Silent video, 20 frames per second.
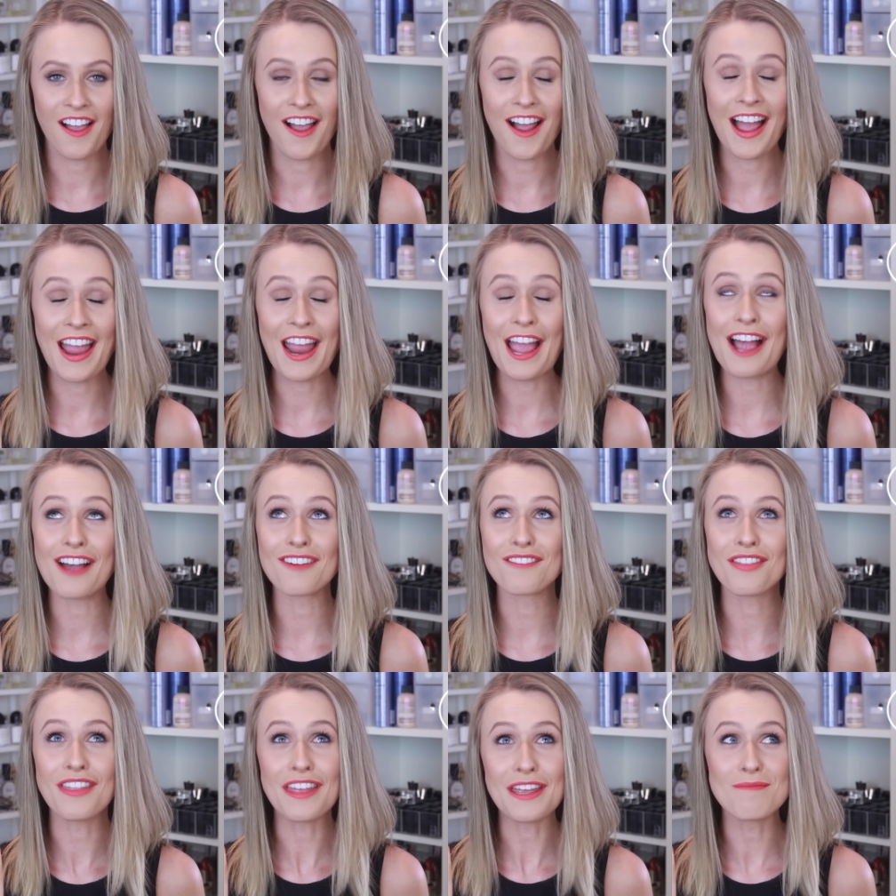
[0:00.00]
I
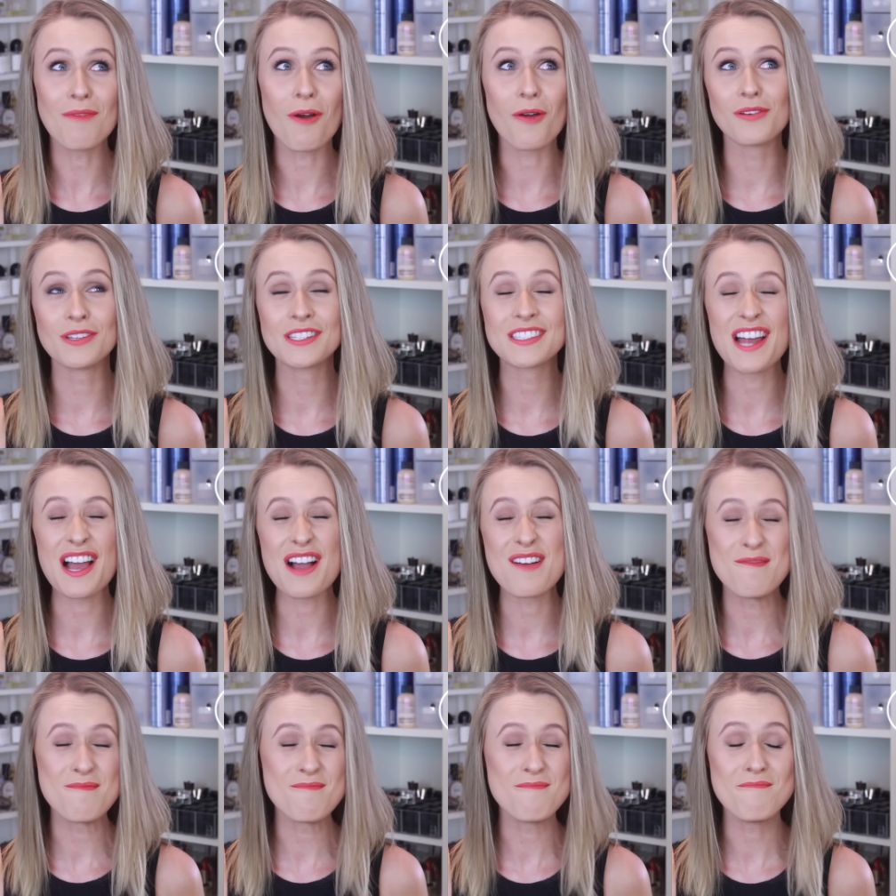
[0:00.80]
have the most
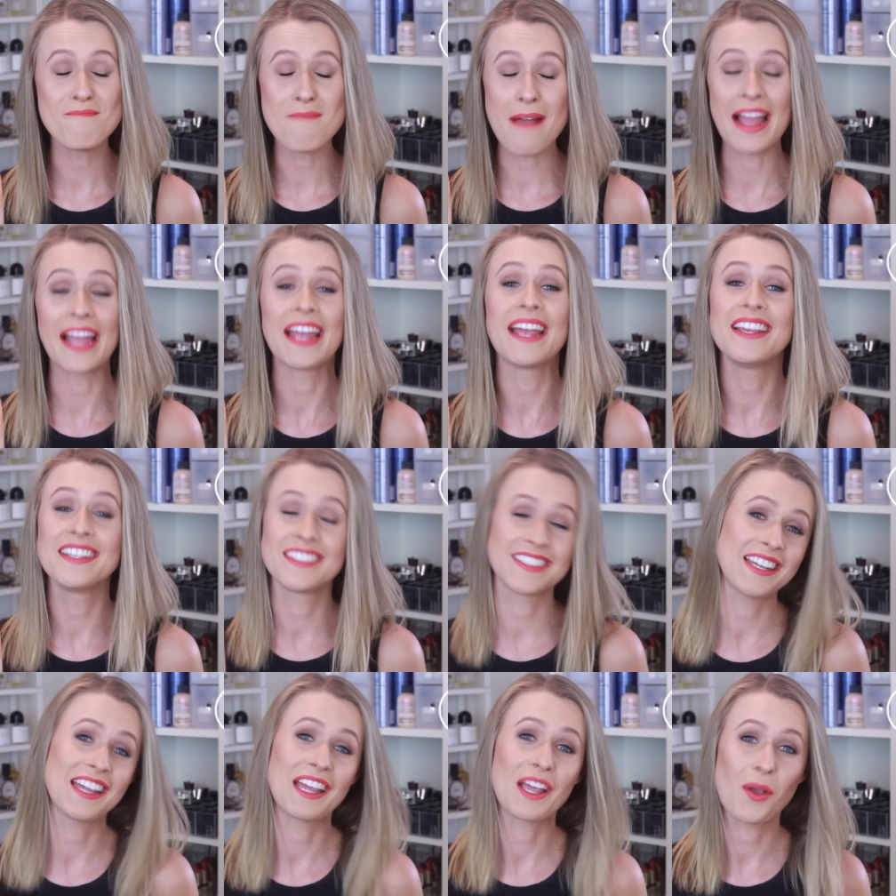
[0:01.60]

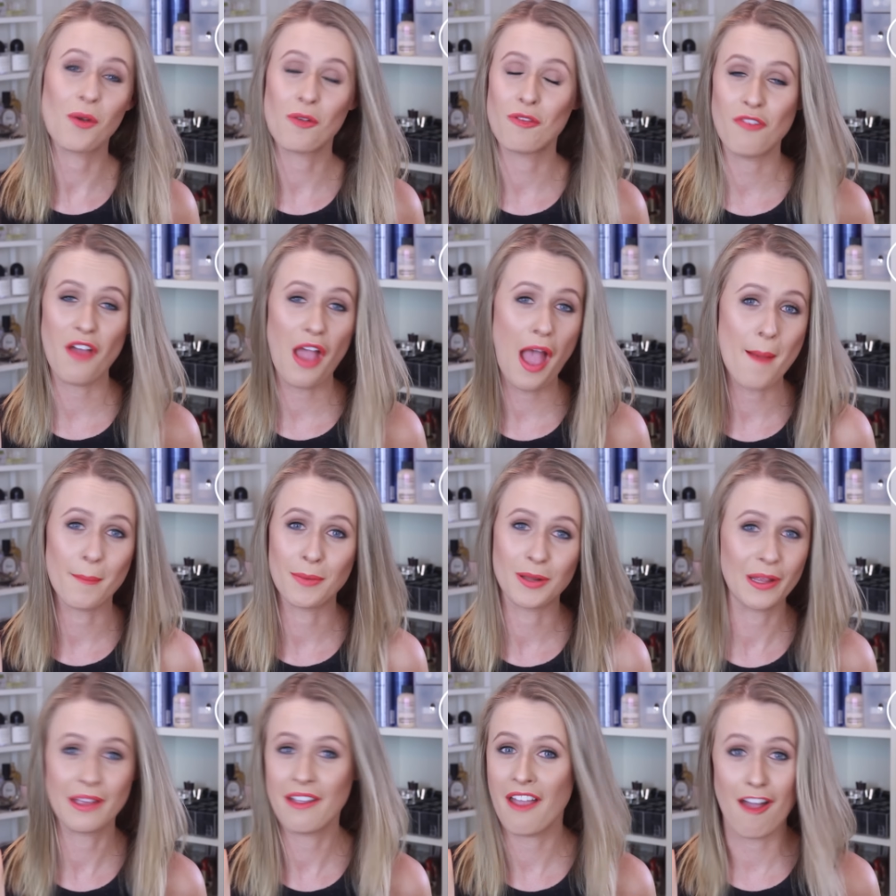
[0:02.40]
amazing
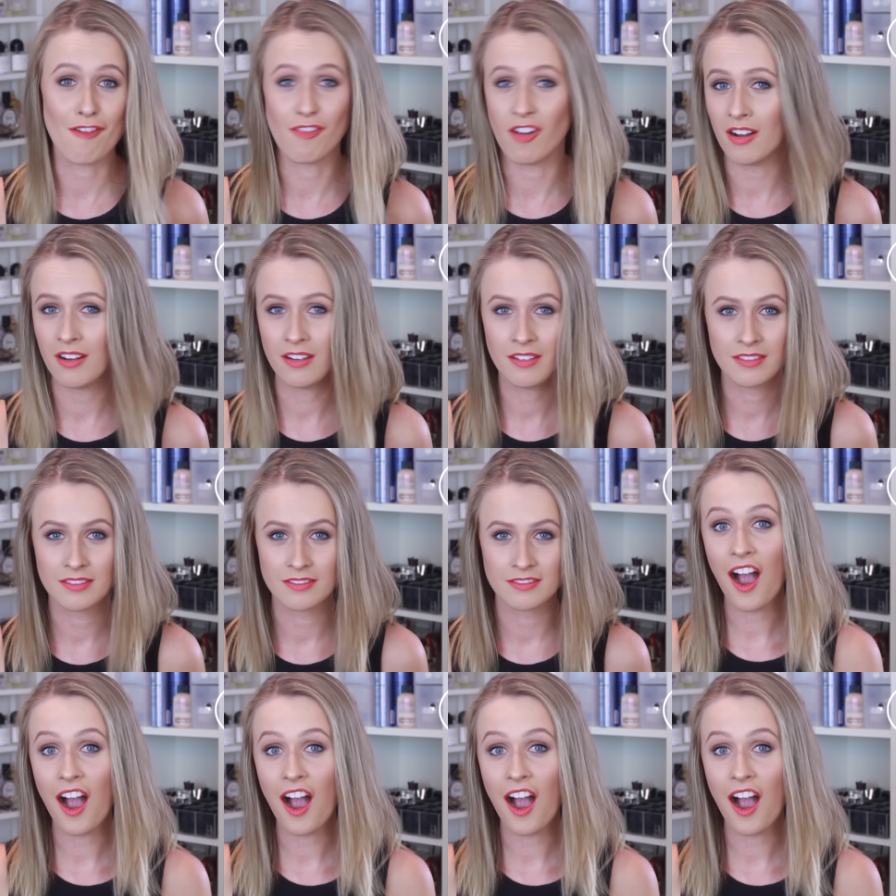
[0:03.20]
family ever.